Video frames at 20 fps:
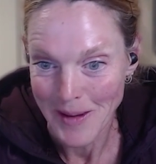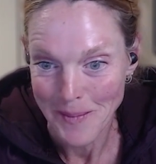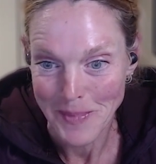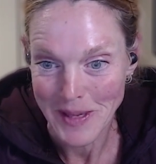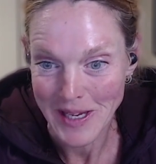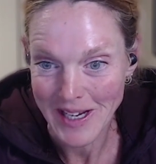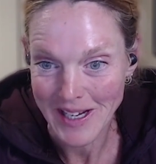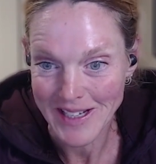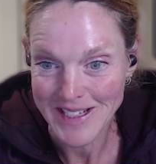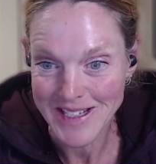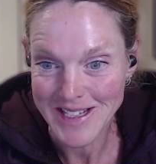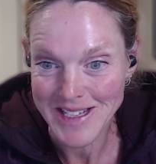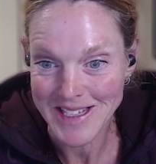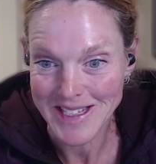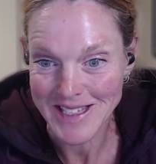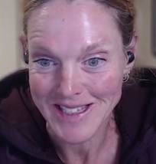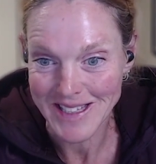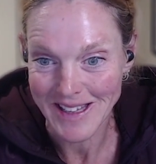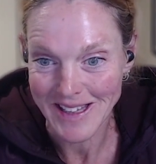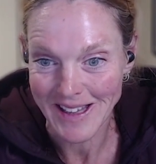
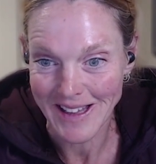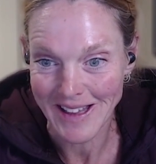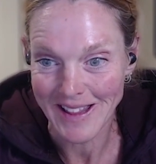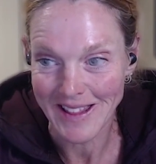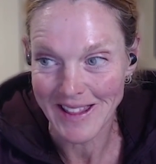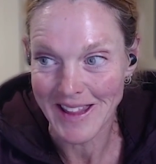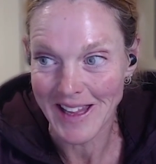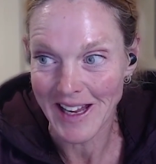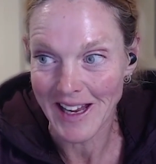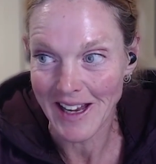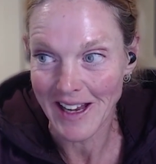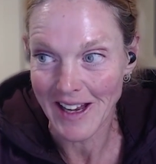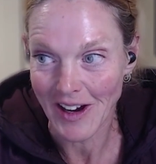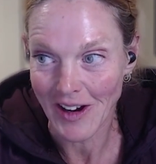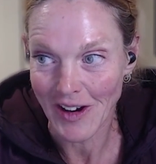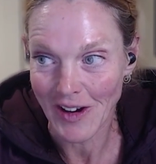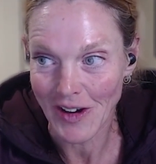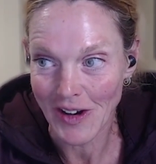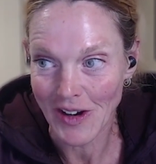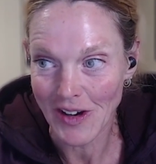Because they
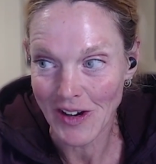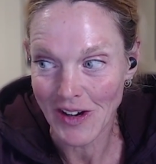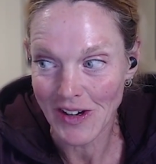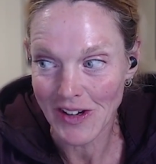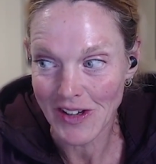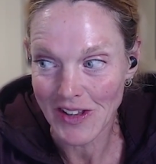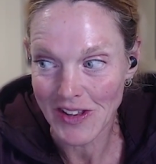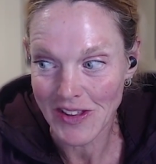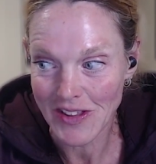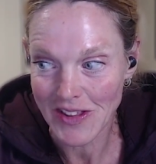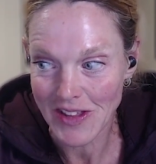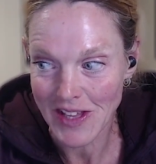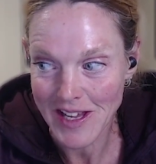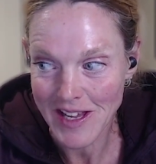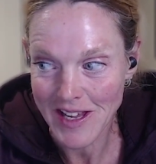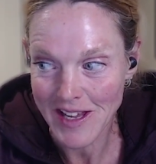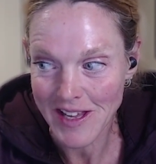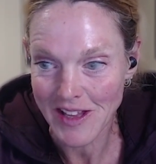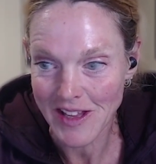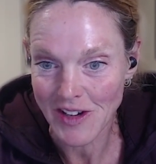are
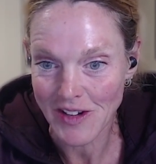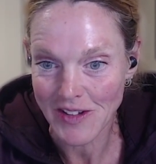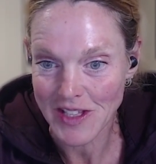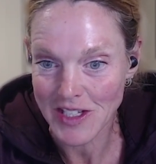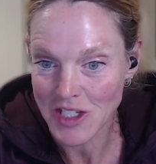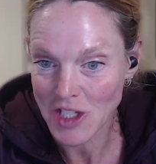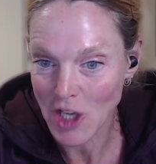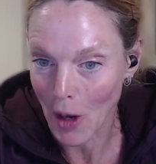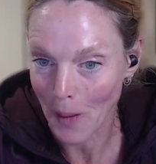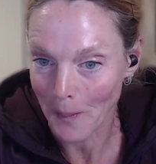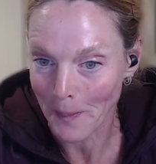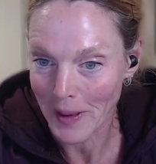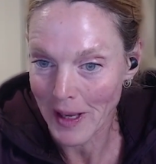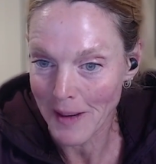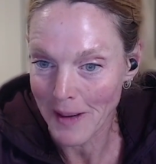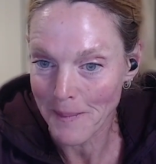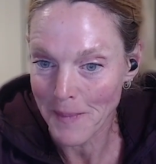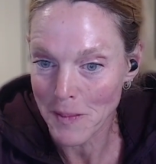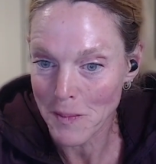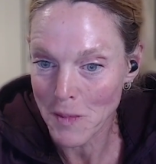thinking they're at the top
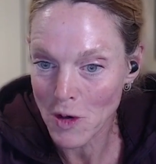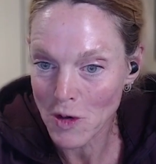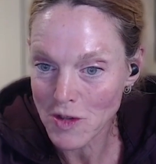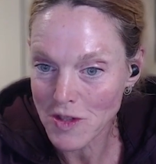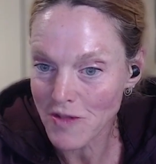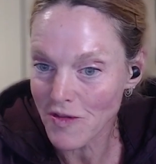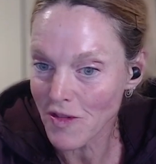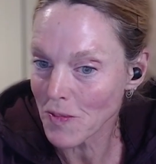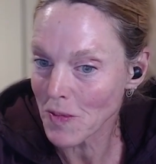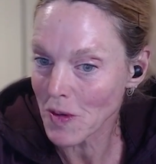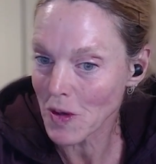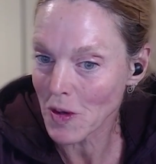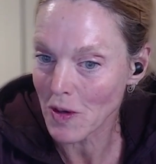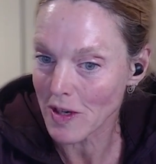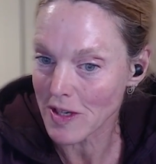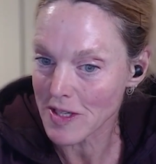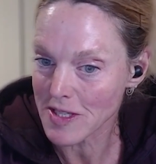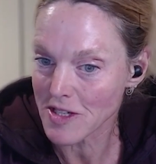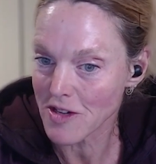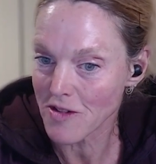end, but most of them have
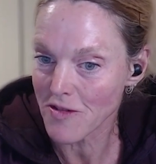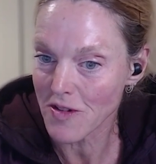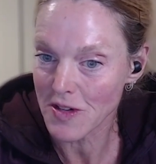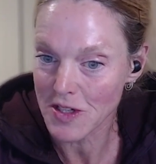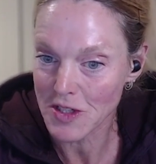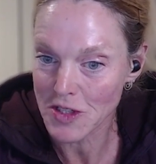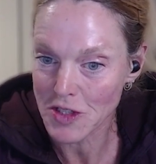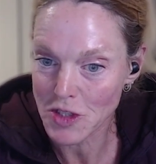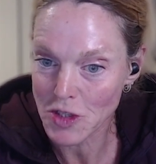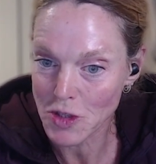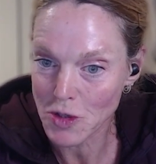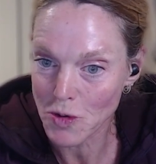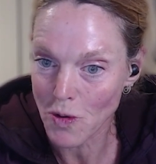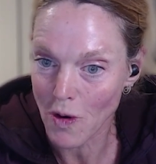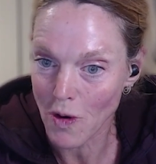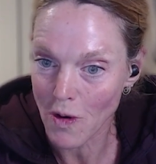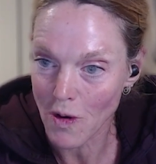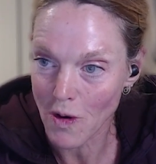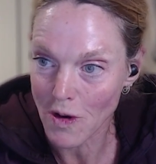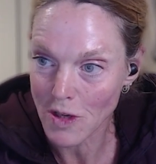crossed over and it's
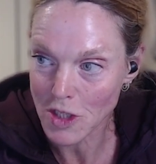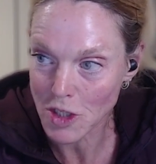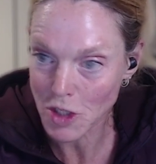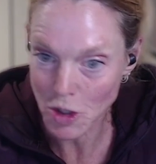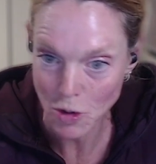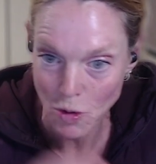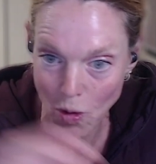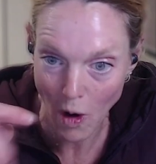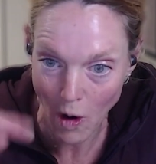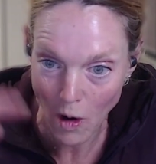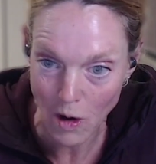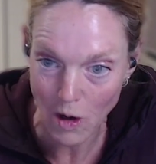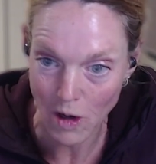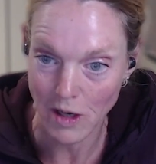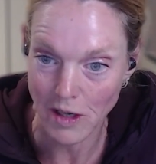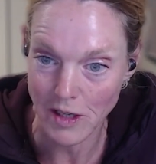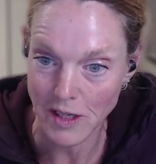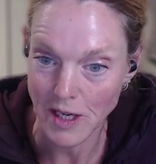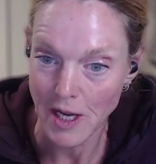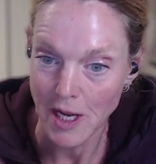too too
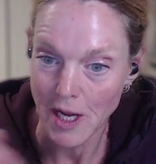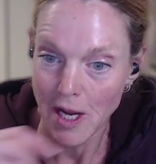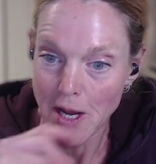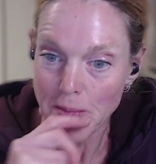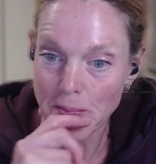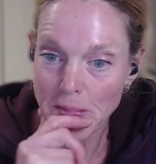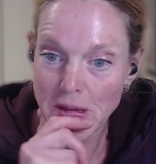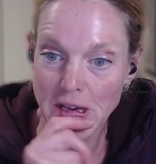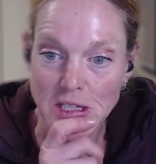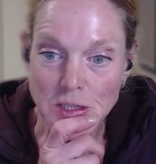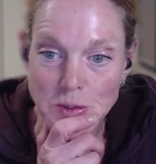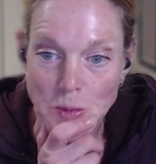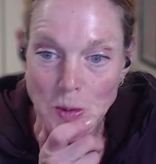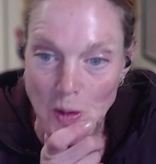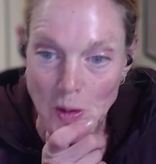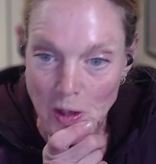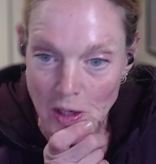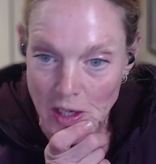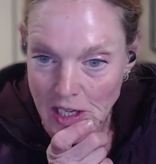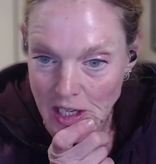hard because when we're
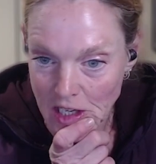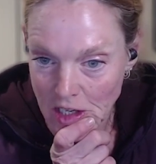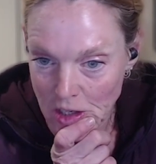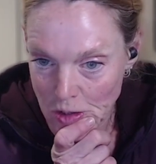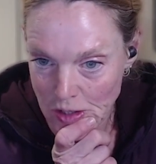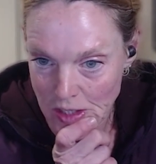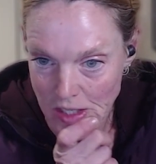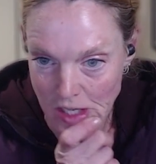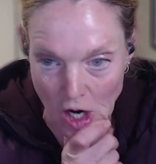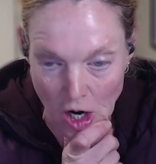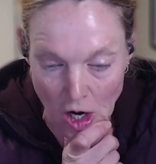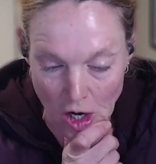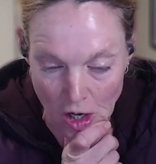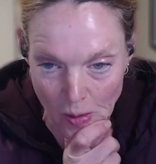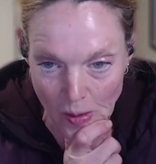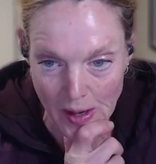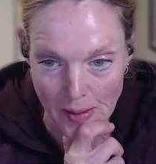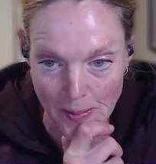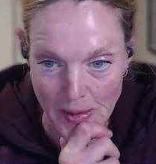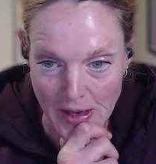looking at using heart
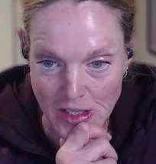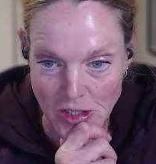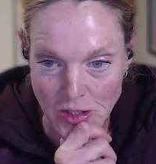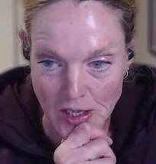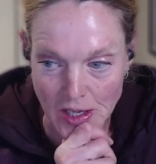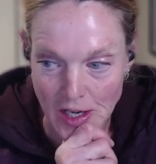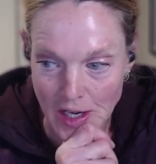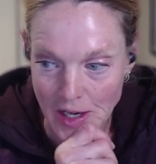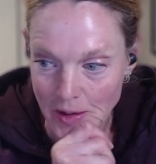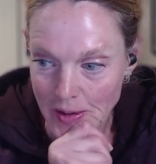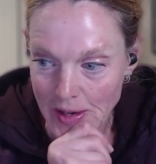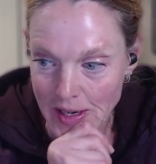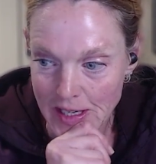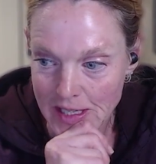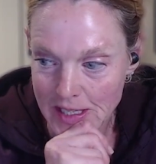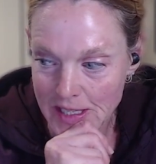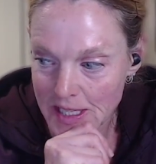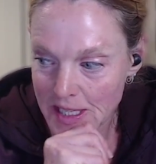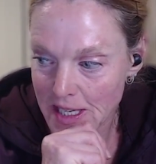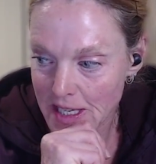rate metric, heart rate
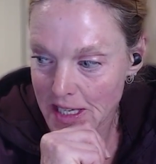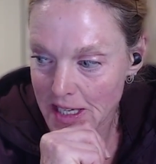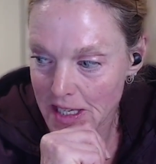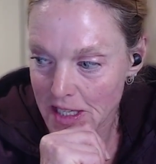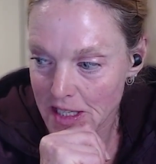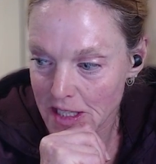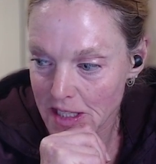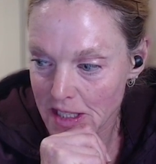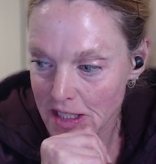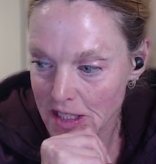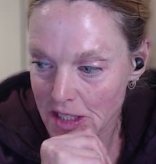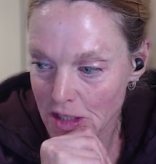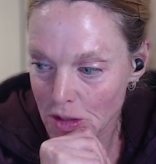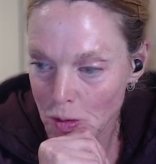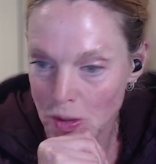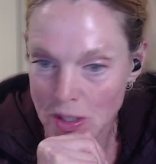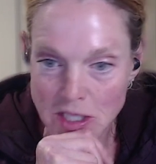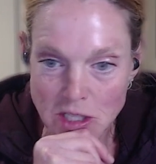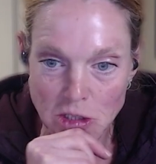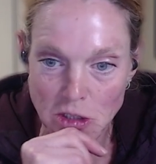is like a
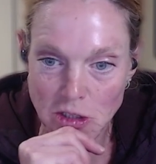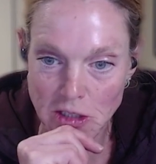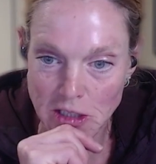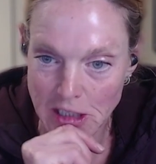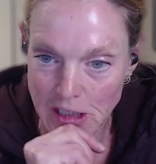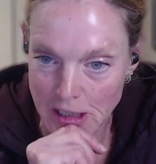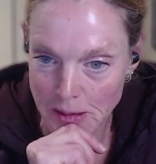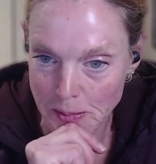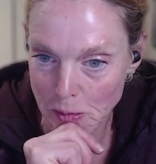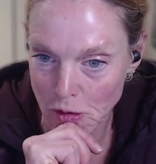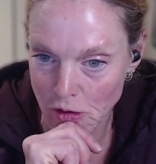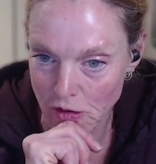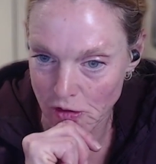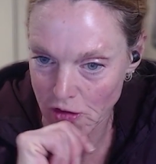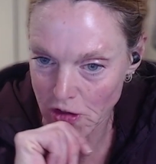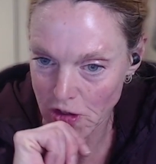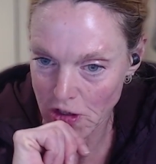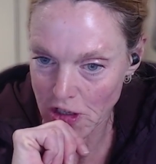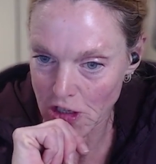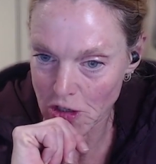whistle on a clipboard
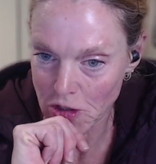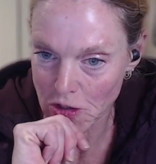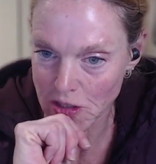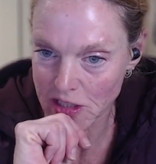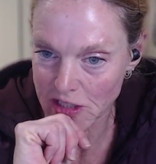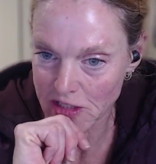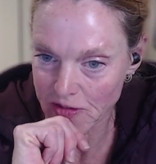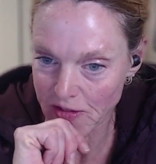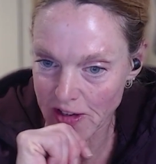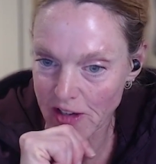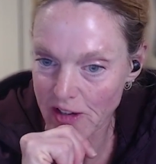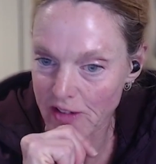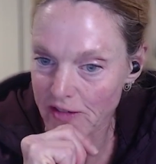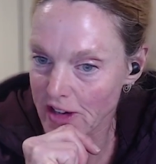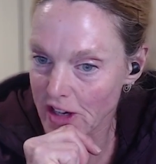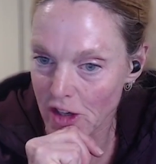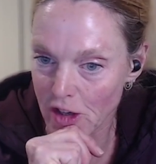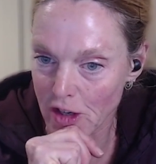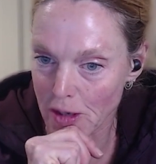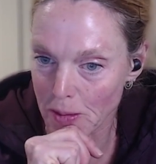for a coach. It's very
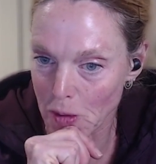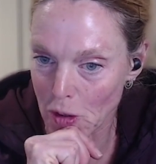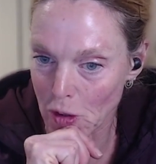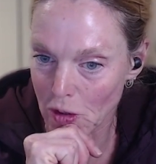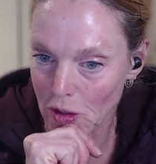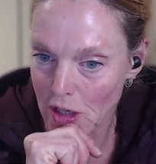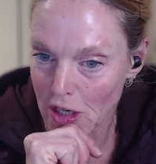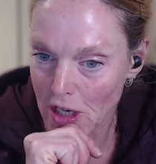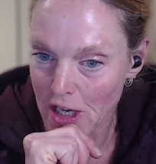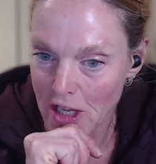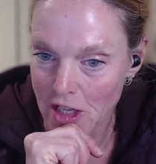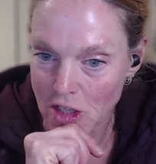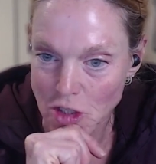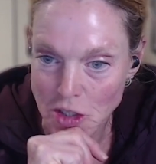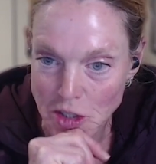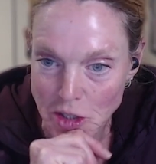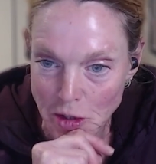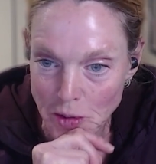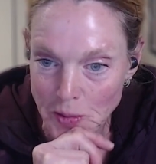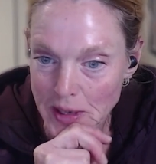variable. There's
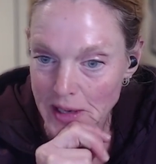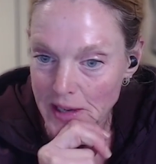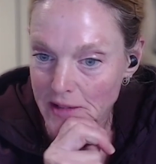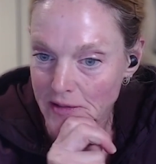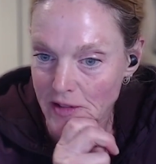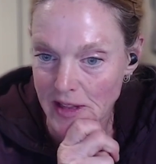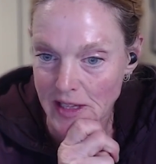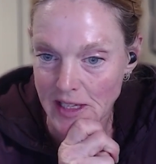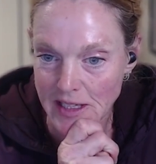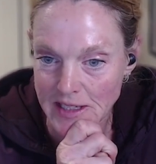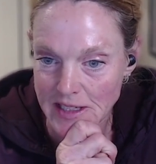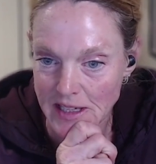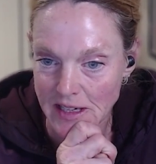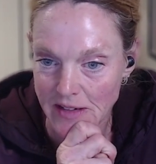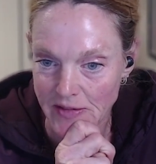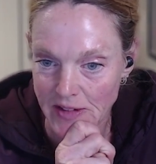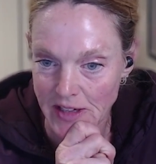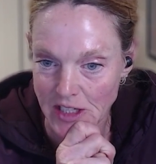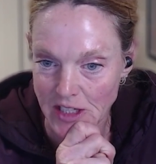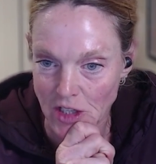so many different things that
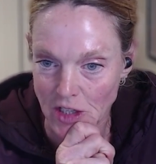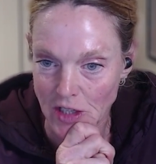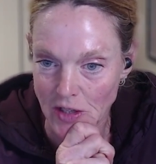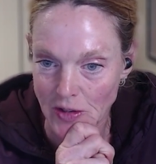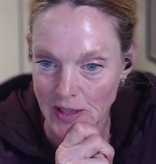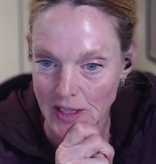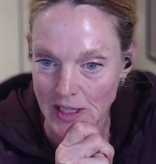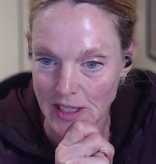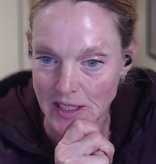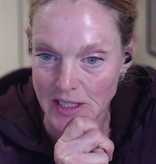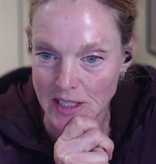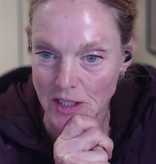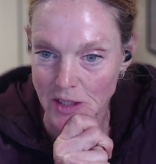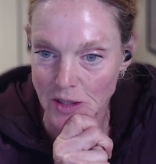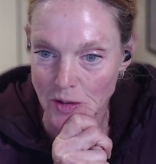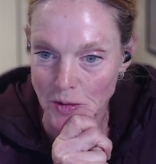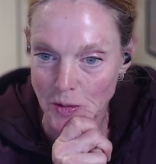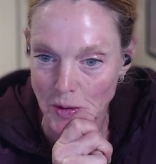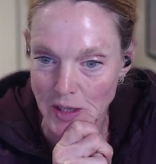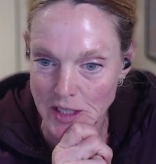affect heart rate.
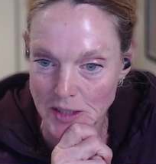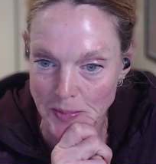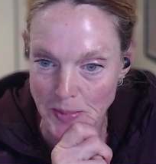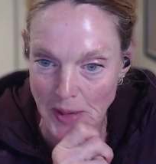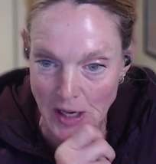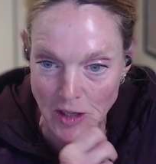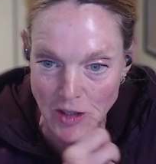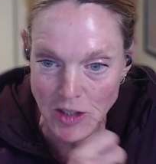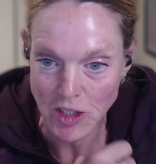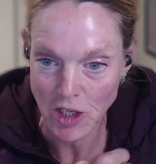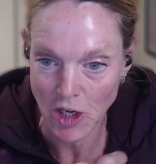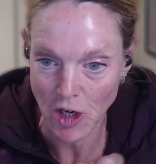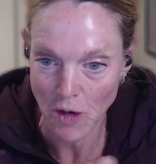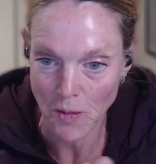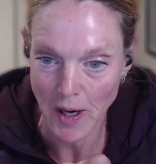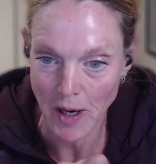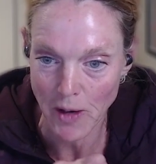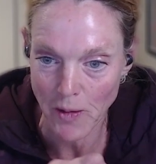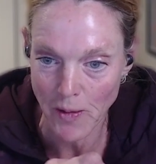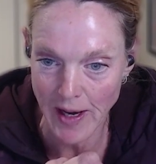So it's better to go
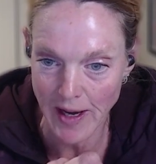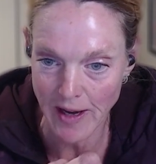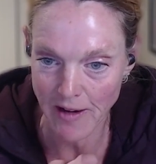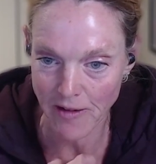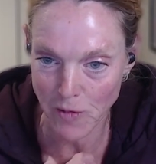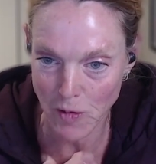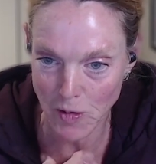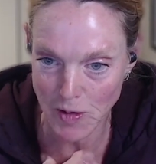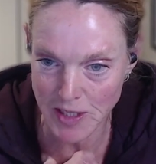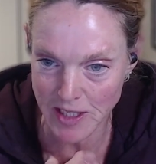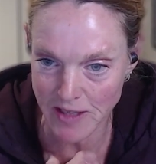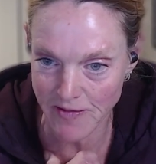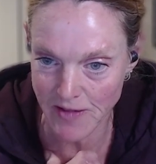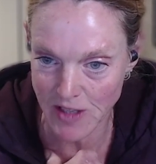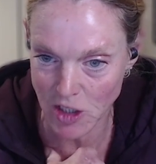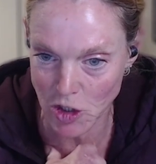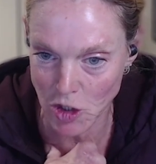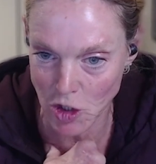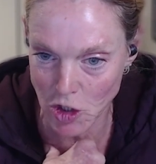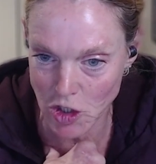by rating of perceived
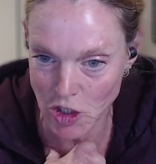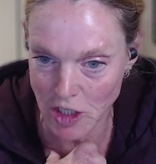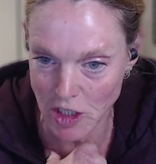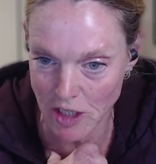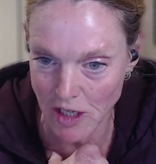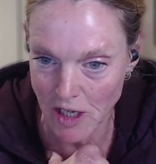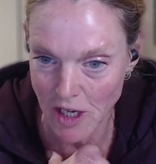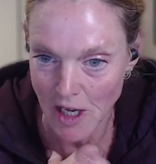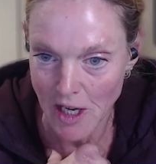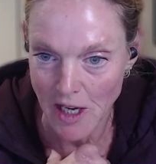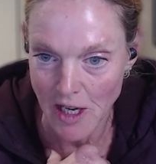exertion.